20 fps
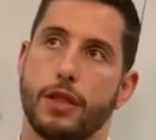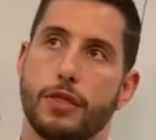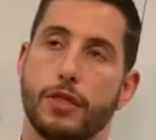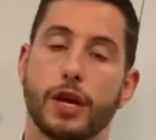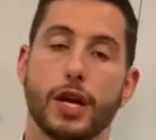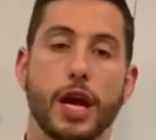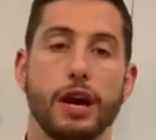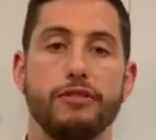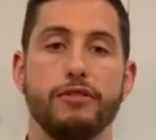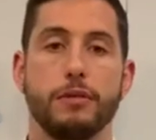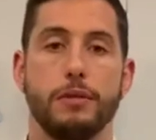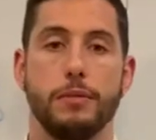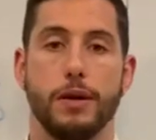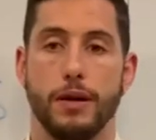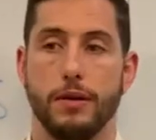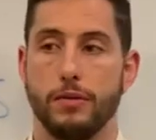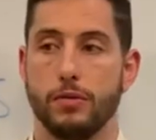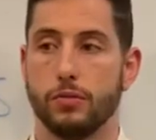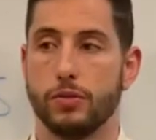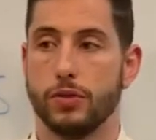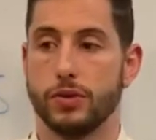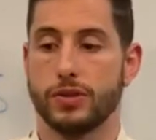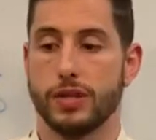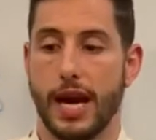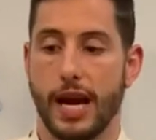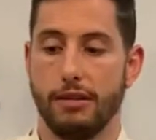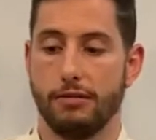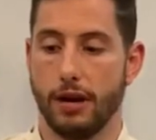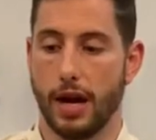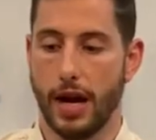the government will
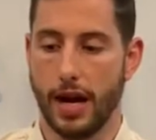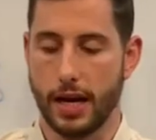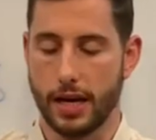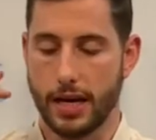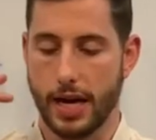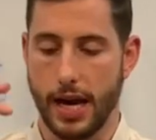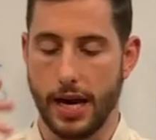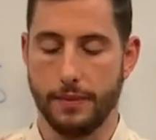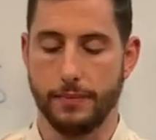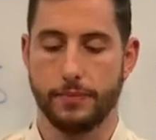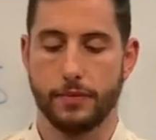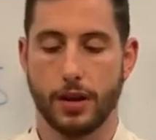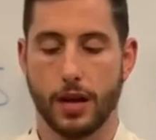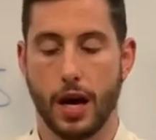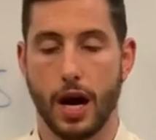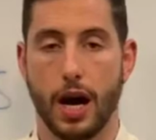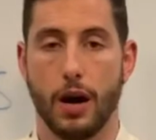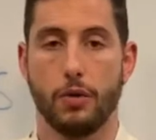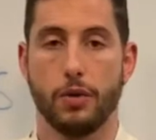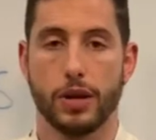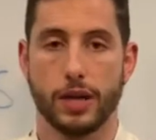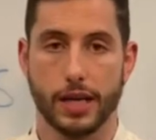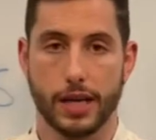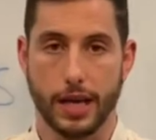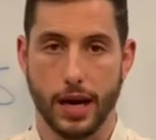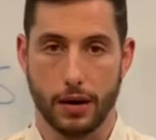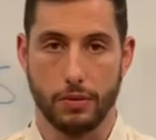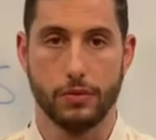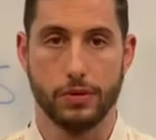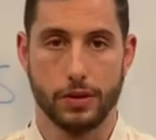say, right, okay, I want
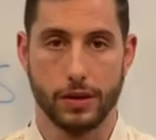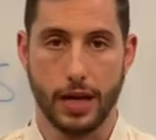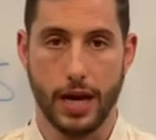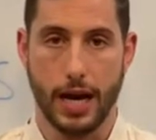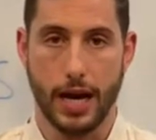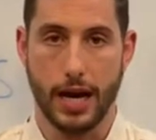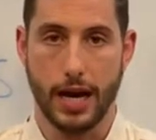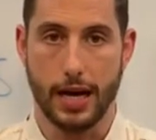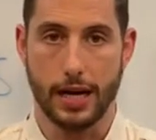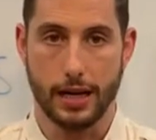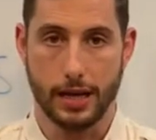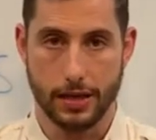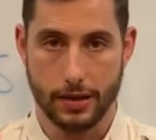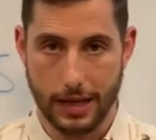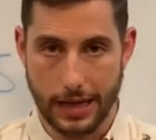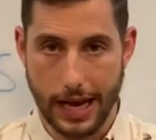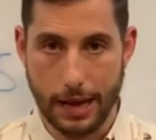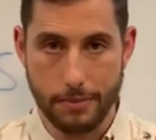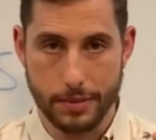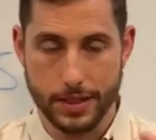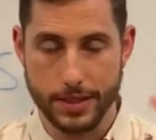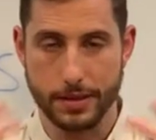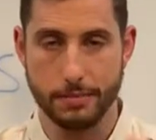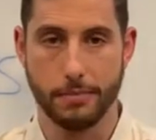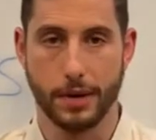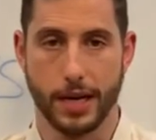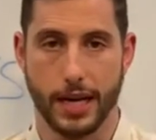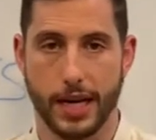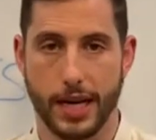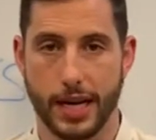to, I want, uh, lend me some
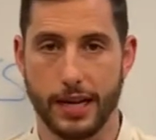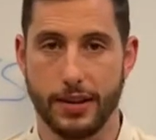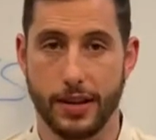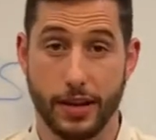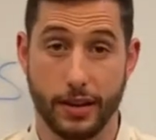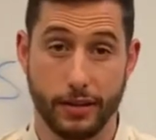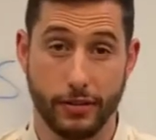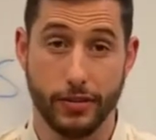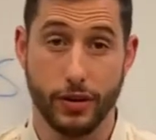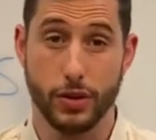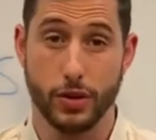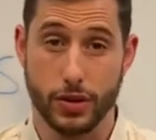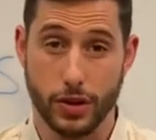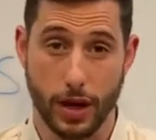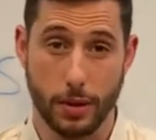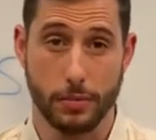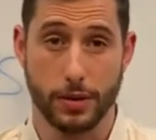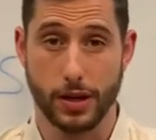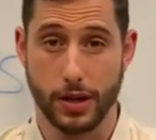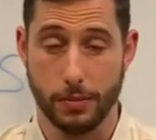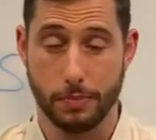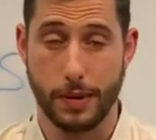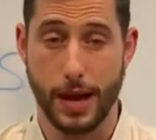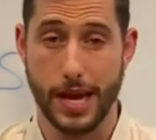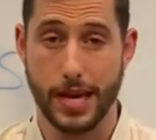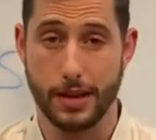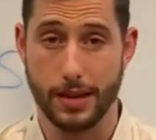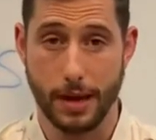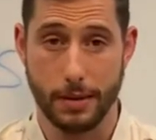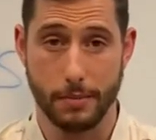money, and in the future, I'm going to
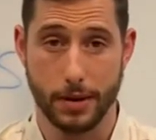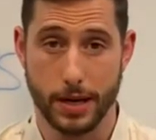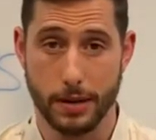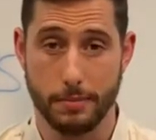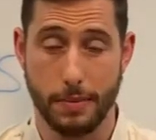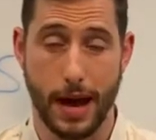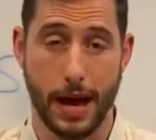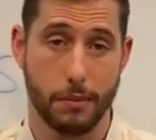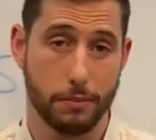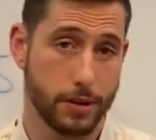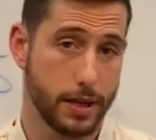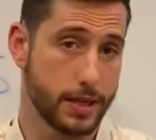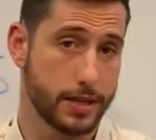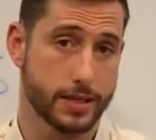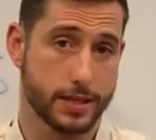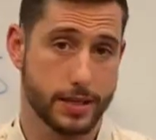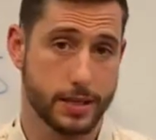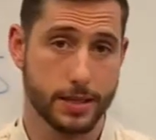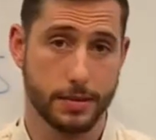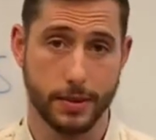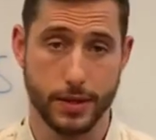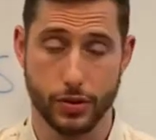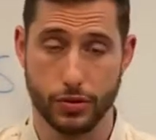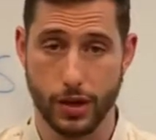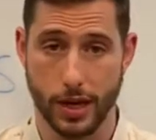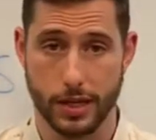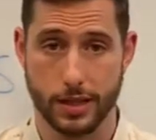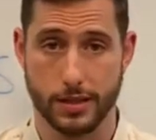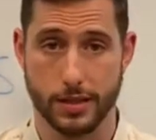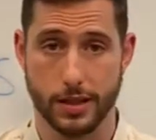pay you that money back plus some
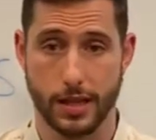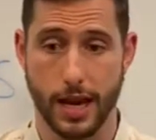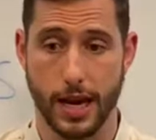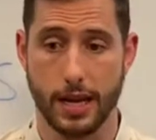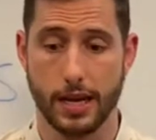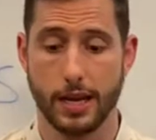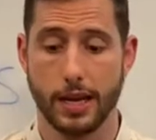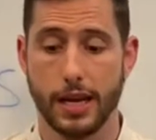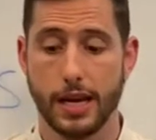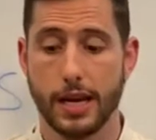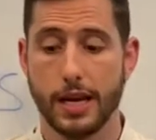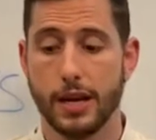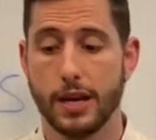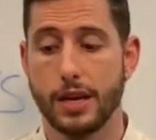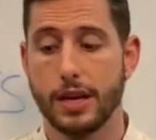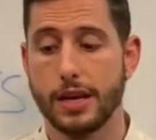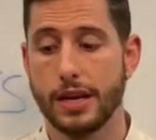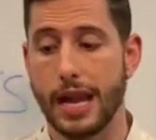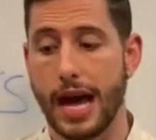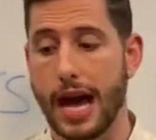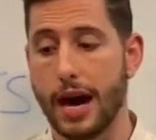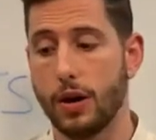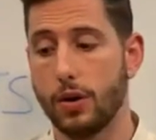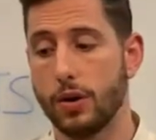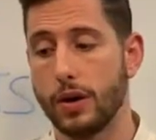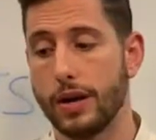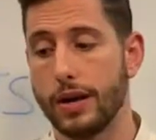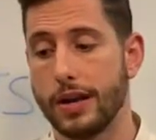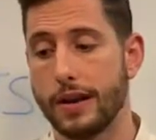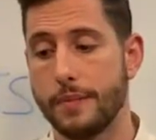interest. Okay,
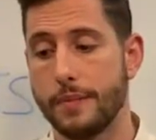now